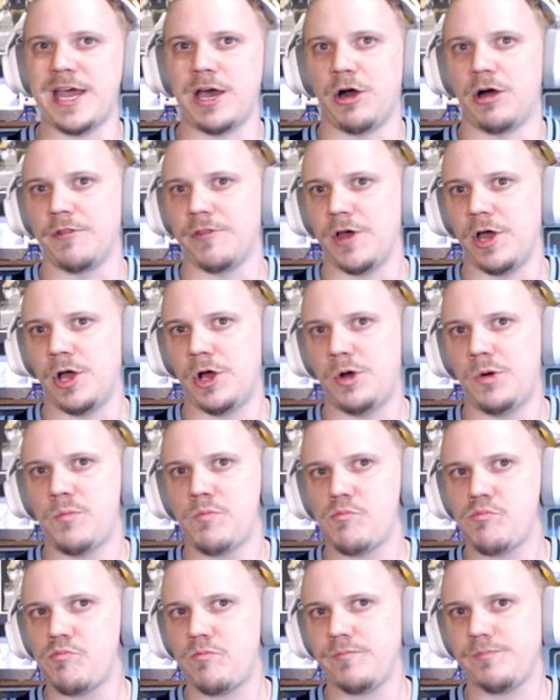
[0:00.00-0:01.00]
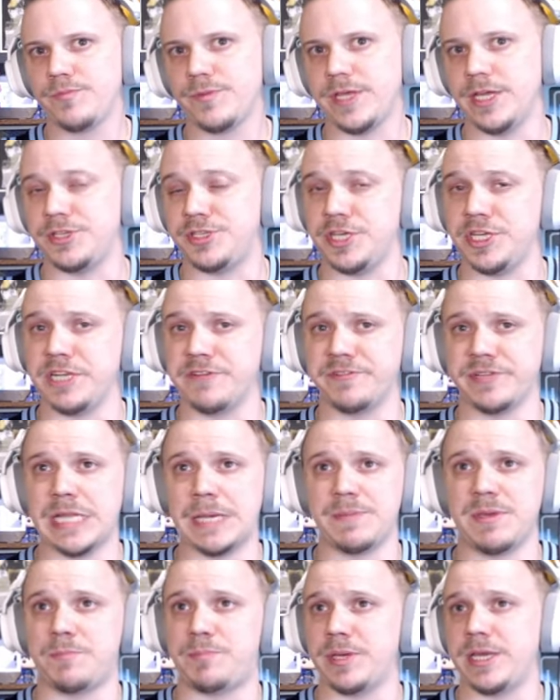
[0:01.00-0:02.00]
that, although it didn't even
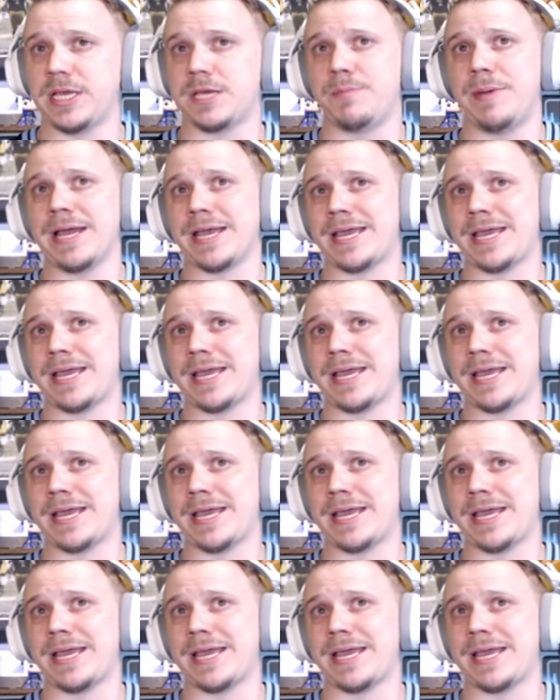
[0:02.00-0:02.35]
let me pick